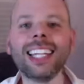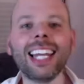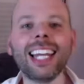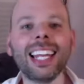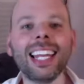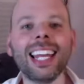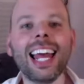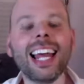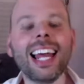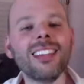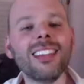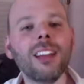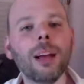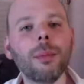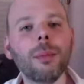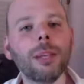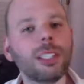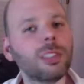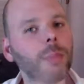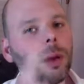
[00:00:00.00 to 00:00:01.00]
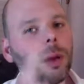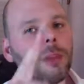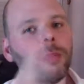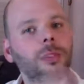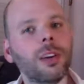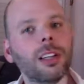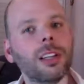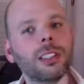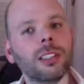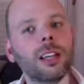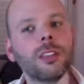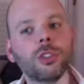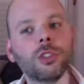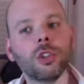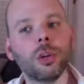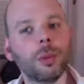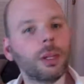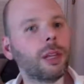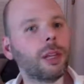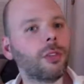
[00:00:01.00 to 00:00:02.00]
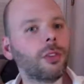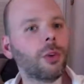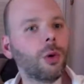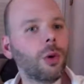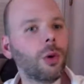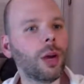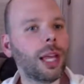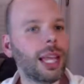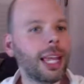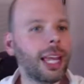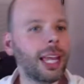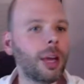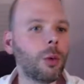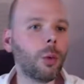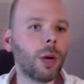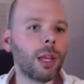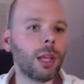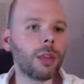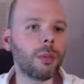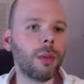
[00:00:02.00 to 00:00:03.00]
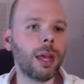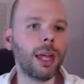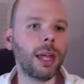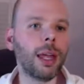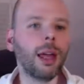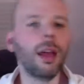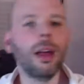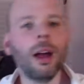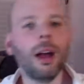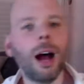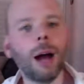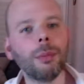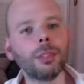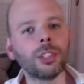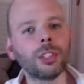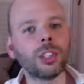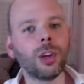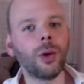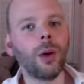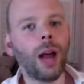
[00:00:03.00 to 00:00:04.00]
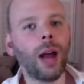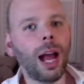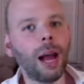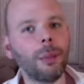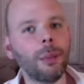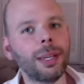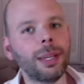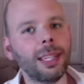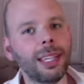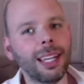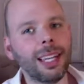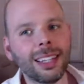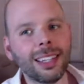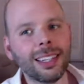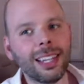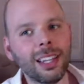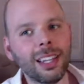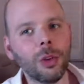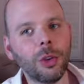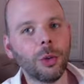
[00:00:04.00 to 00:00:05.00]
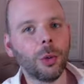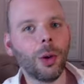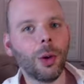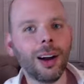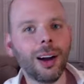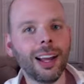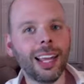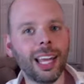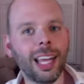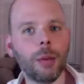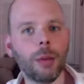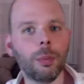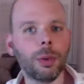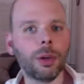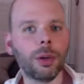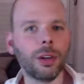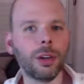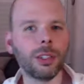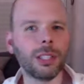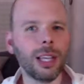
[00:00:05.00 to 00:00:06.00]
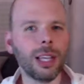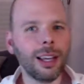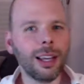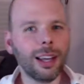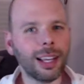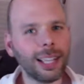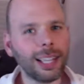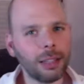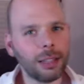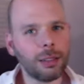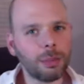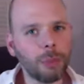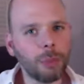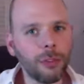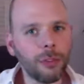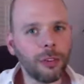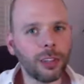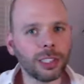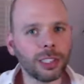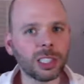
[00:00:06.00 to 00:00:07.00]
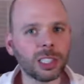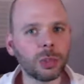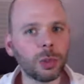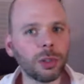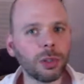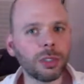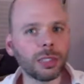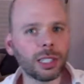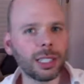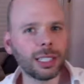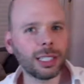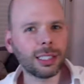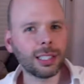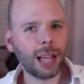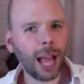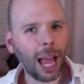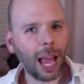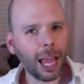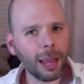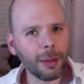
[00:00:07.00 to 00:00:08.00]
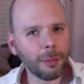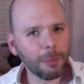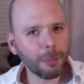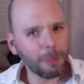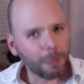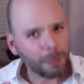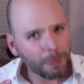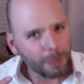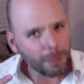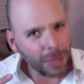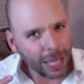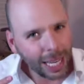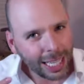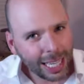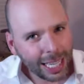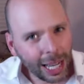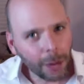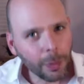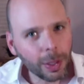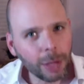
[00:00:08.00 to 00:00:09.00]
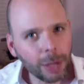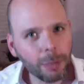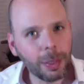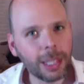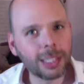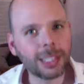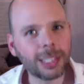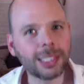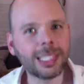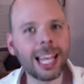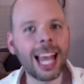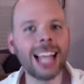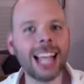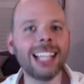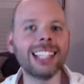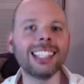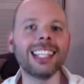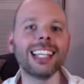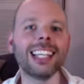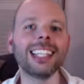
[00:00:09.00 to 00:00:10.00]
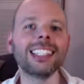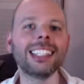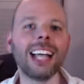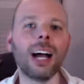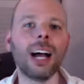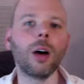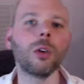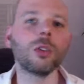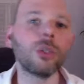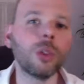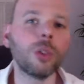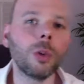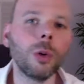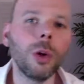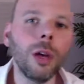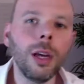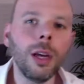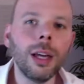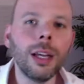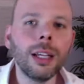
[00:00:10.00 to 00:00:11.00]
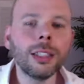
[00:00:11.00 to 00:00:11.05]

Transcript: indeed. 9 minutes is my first live stream. And if you're here with me, I'm so happy that you are here, because again, it's my first experience, and it's allowing me to test things out, to